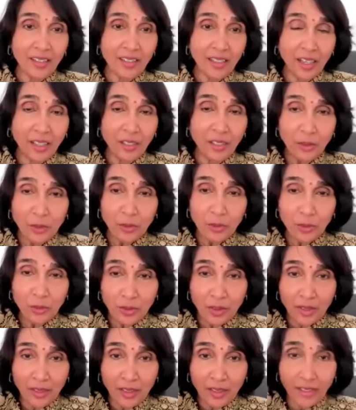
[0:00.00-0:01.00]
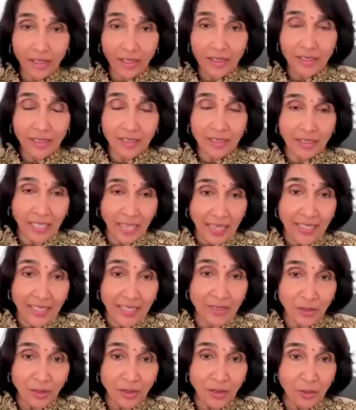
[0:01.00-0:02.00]
Are you,
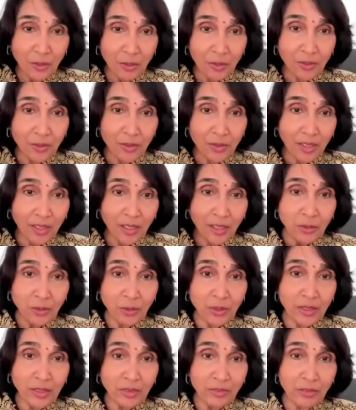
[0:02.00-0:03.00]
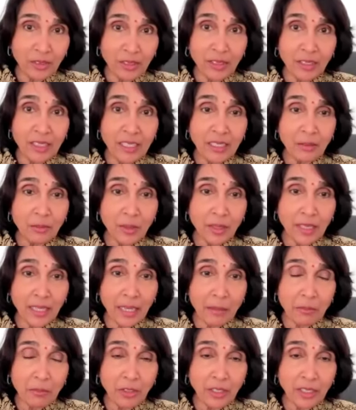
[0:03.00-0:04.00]
yes or no? Are you here reading what
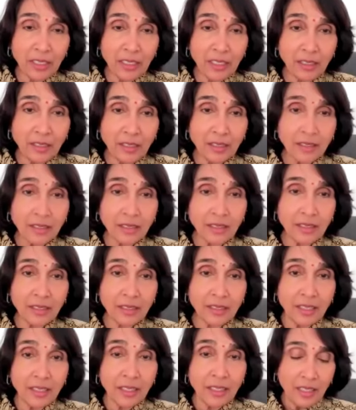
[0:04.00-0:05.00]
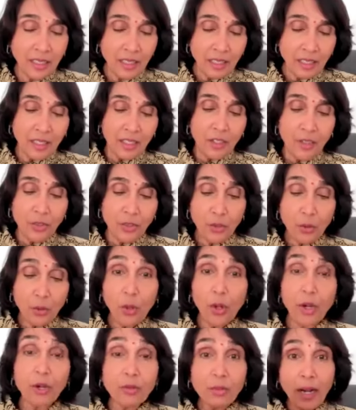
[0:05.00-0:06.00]
I'm reading?
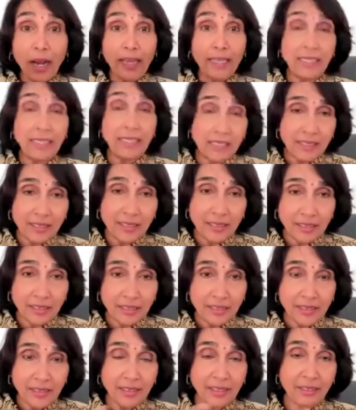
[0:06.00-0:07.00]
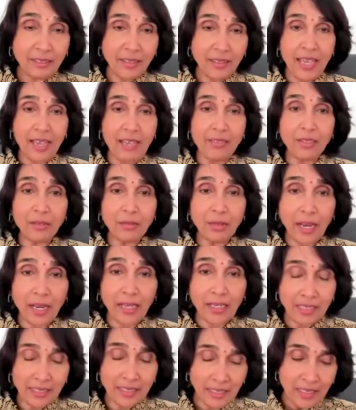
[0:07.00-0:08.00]
Your right, if I have a
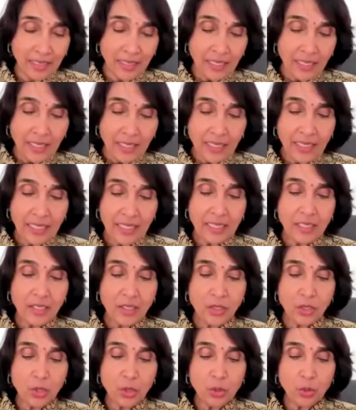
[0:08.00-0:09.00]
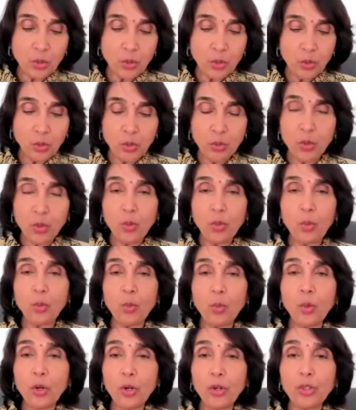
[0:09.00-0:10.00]
right, is to
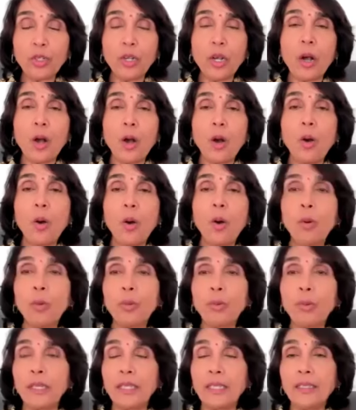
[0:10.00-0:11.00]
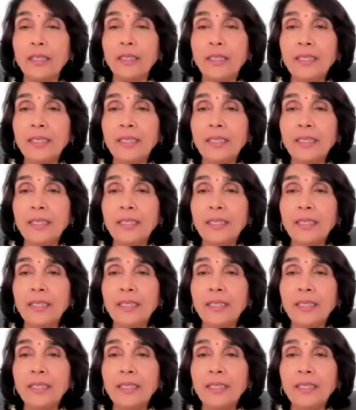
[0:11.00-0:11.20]
work only.